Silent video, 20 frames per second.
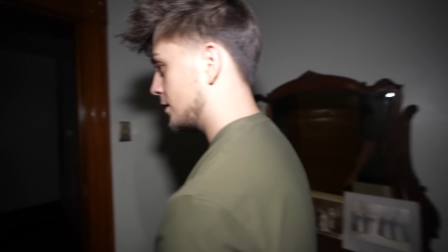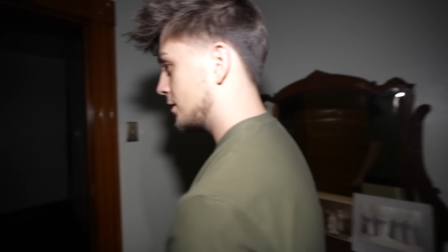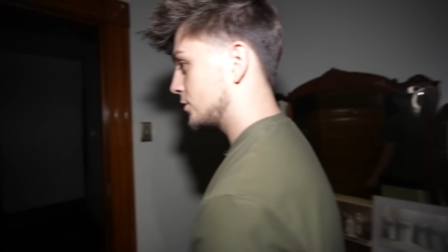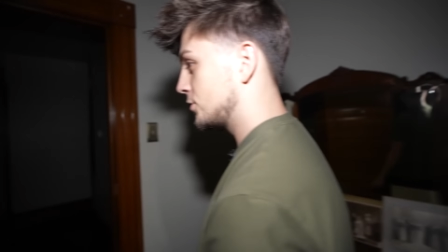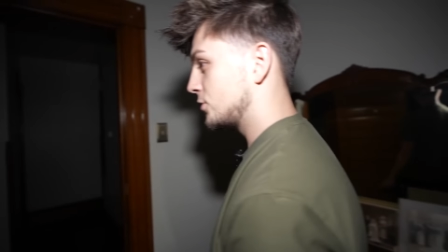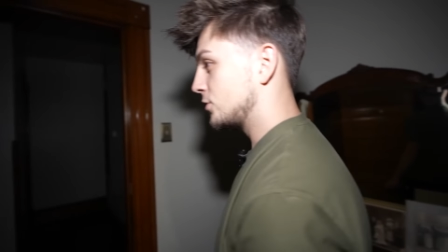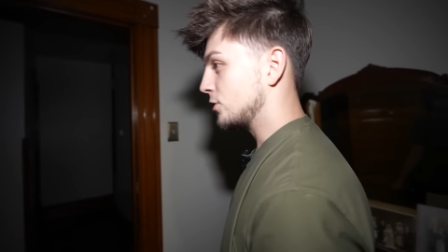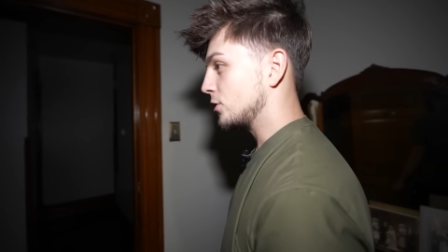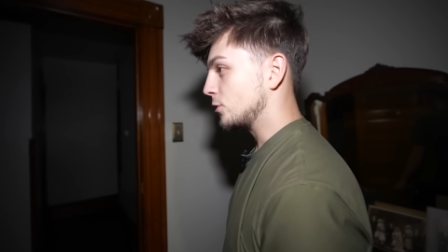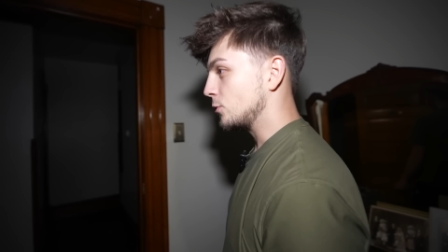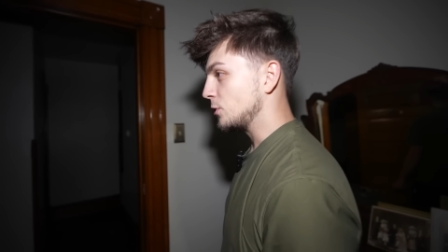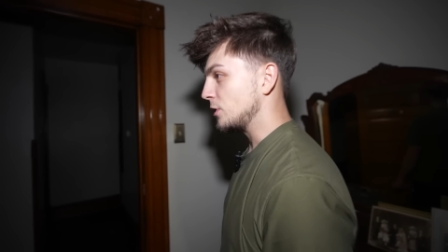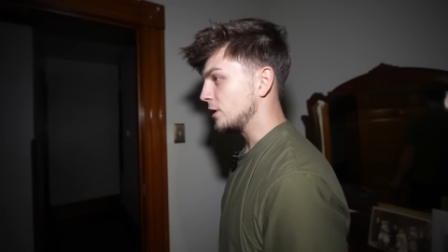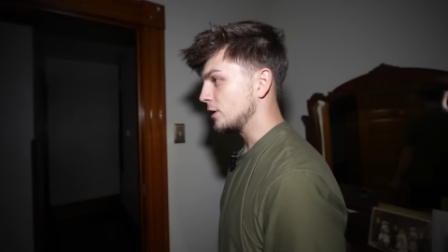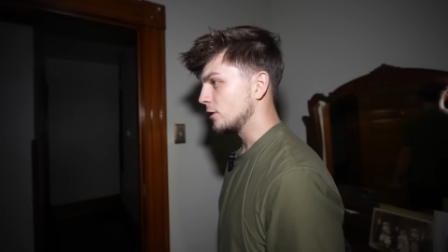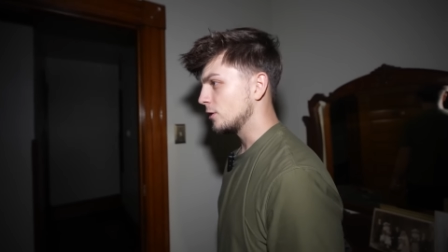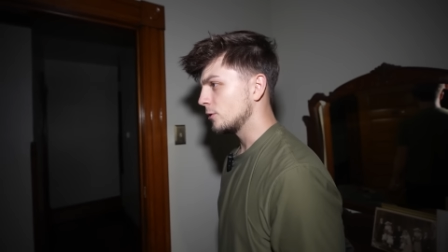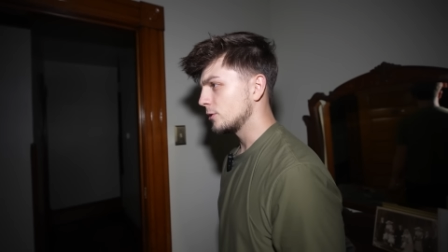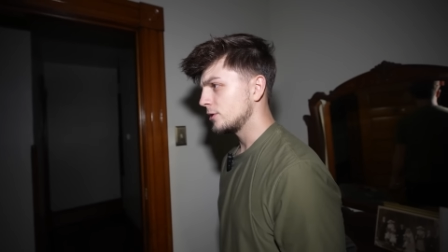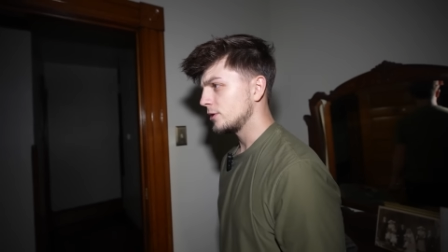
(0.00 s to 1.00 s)
Should we
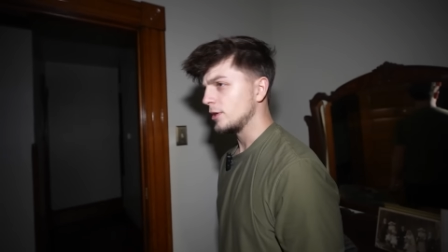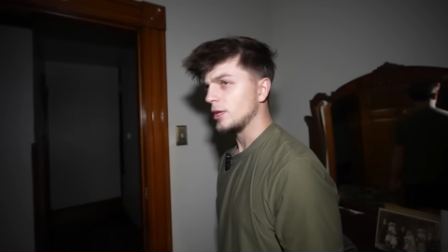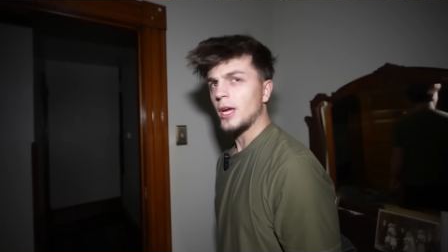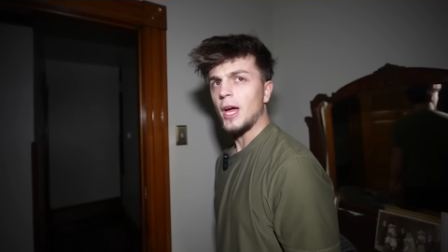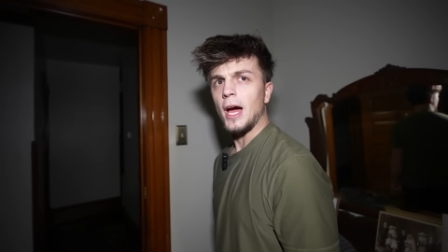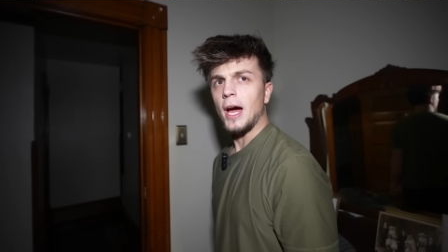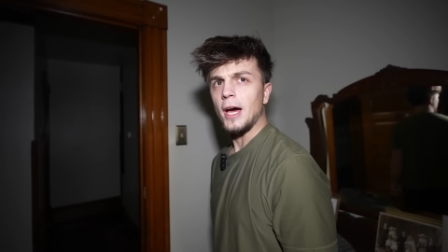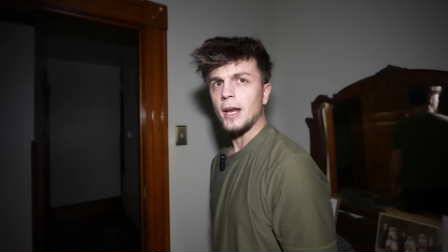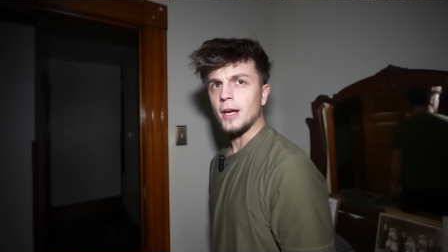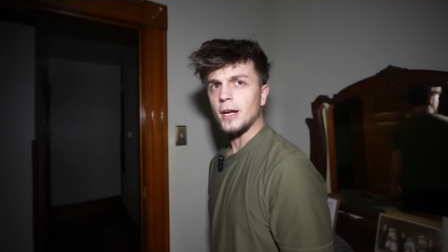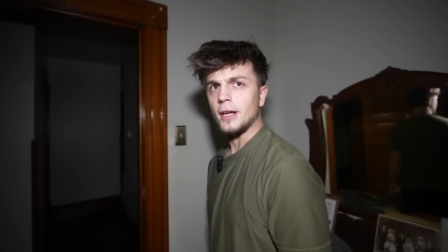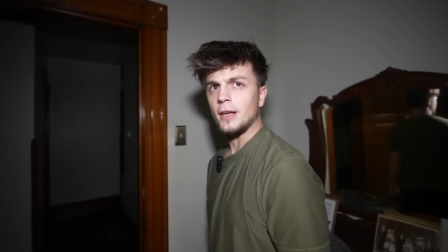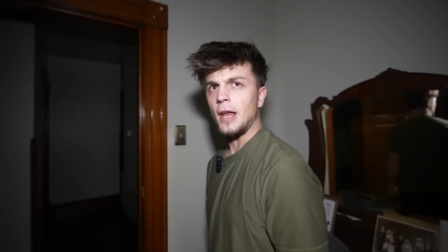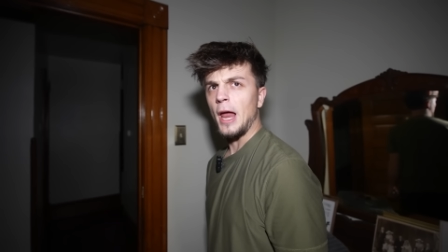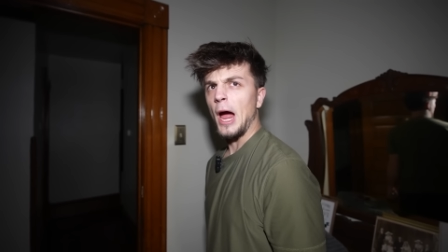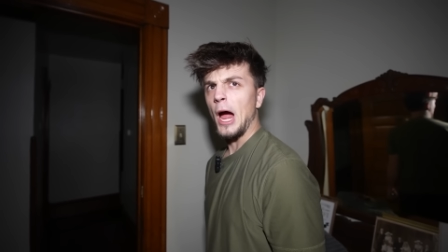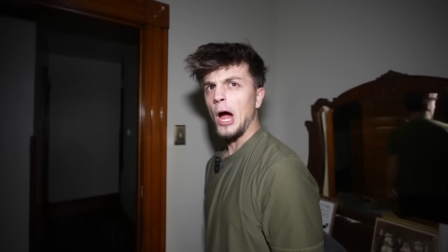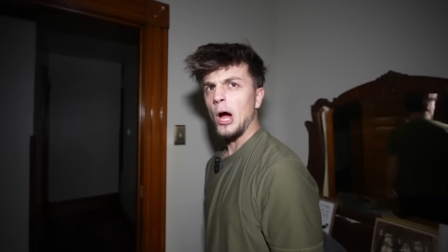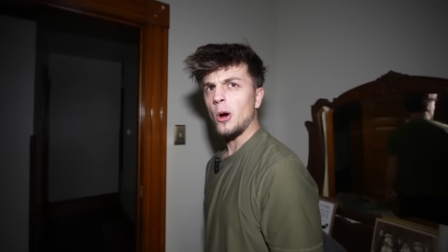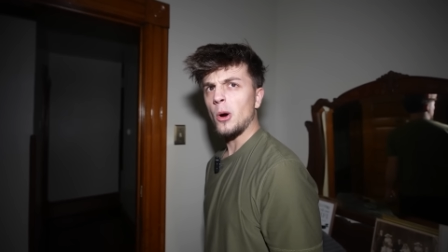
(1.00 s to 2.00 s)
go to the attic
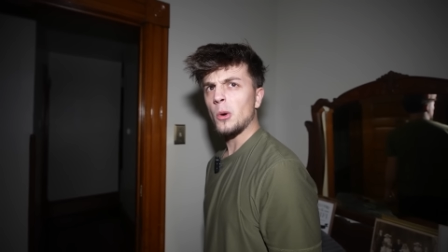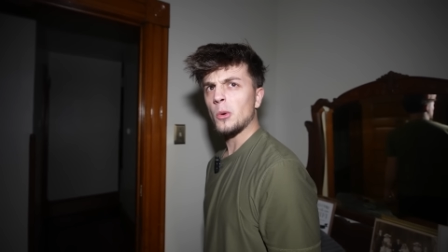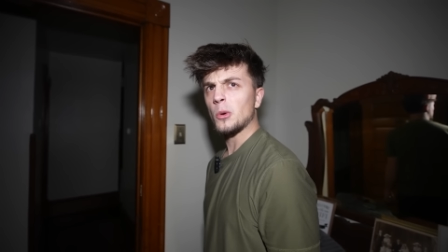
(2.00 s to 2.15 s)
now?